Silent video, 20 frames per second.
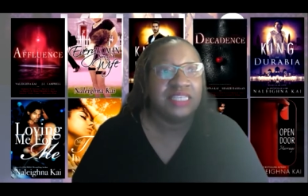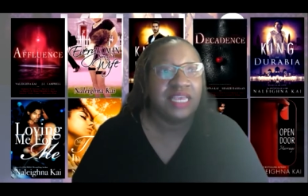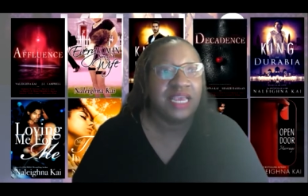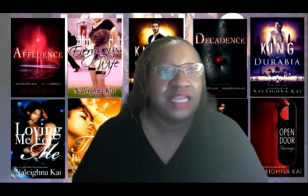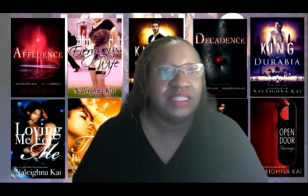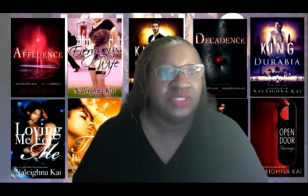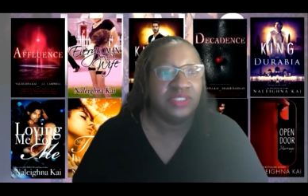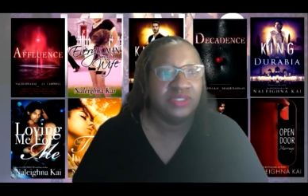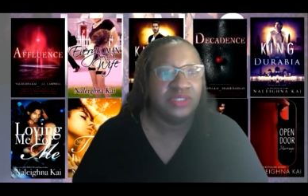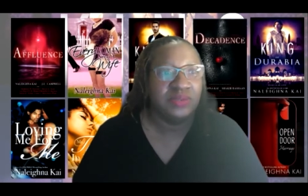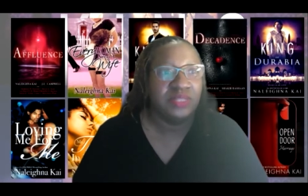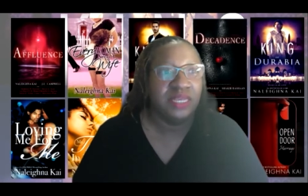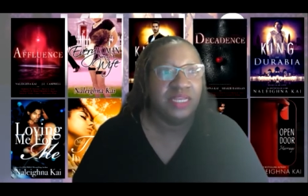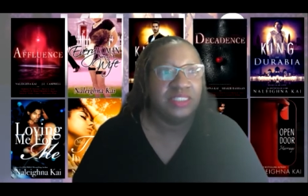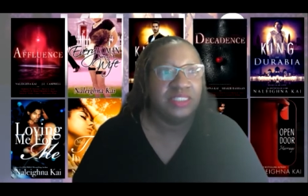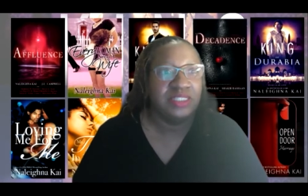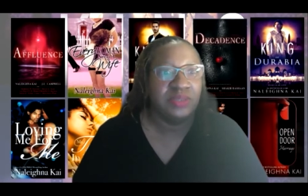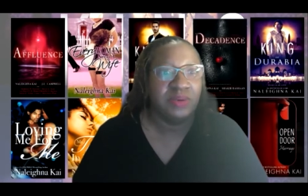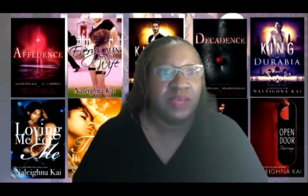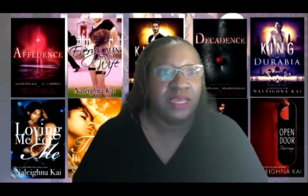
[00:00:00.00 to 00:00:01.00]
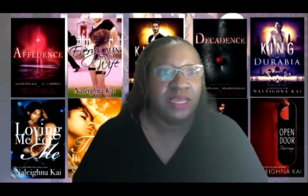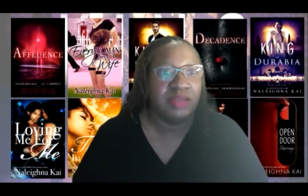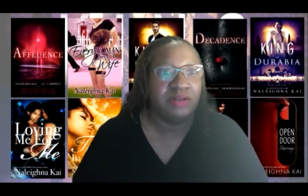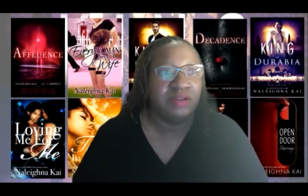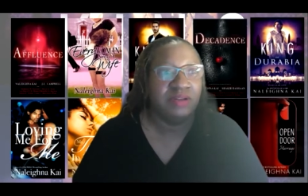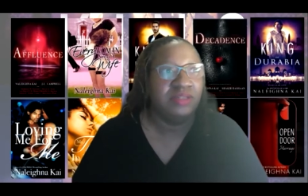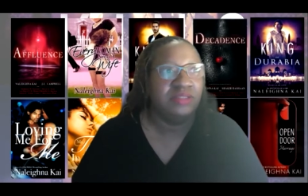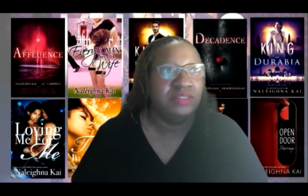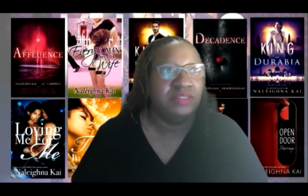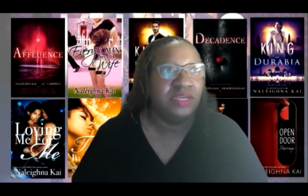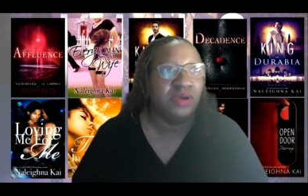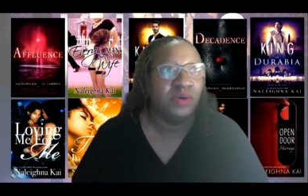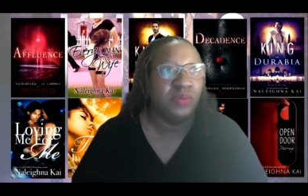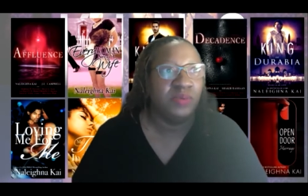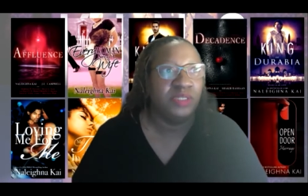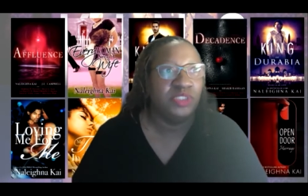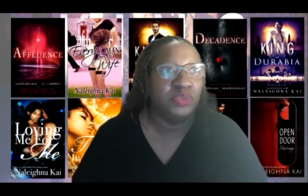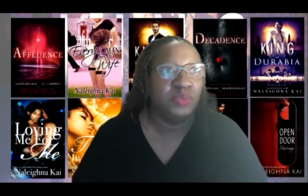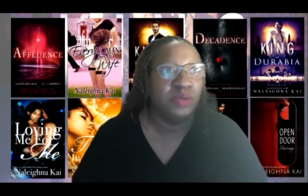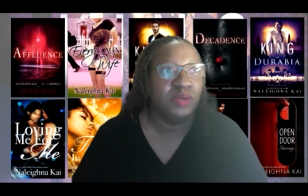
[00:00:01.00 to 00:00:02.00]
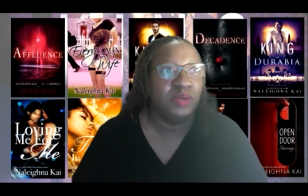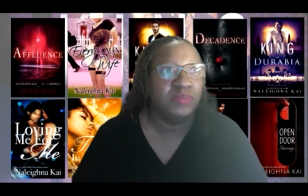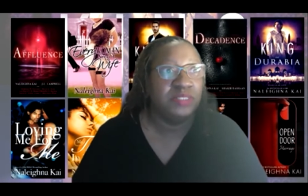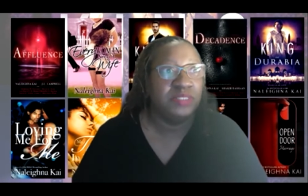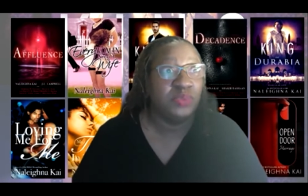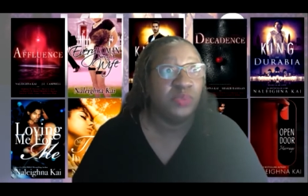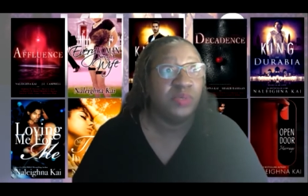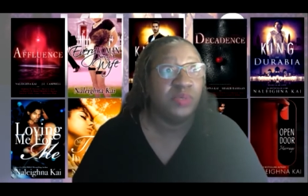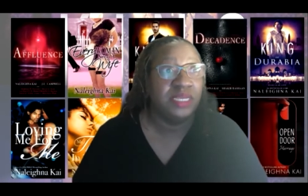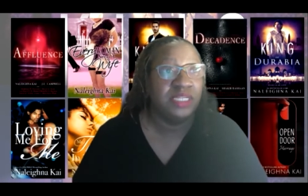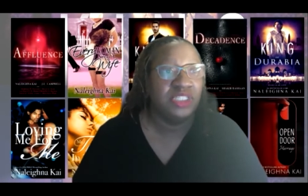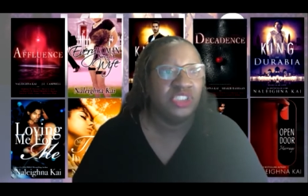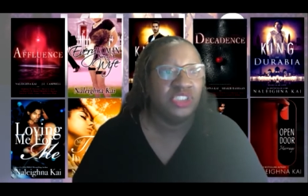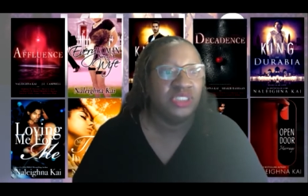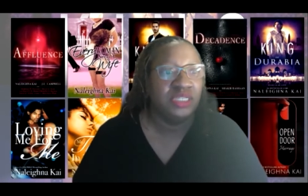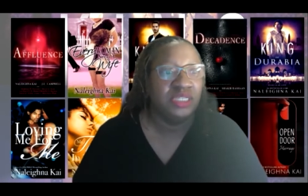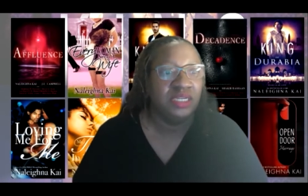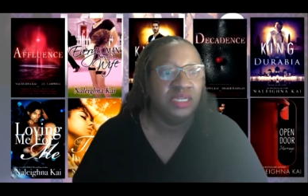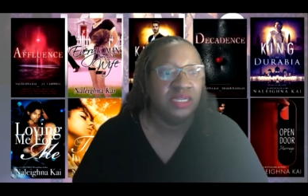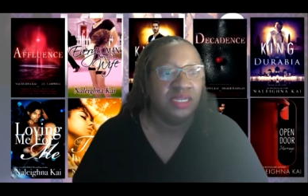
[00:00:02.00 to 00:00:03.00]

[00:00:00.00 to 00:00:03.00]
I had to do that so I can tell which one was which.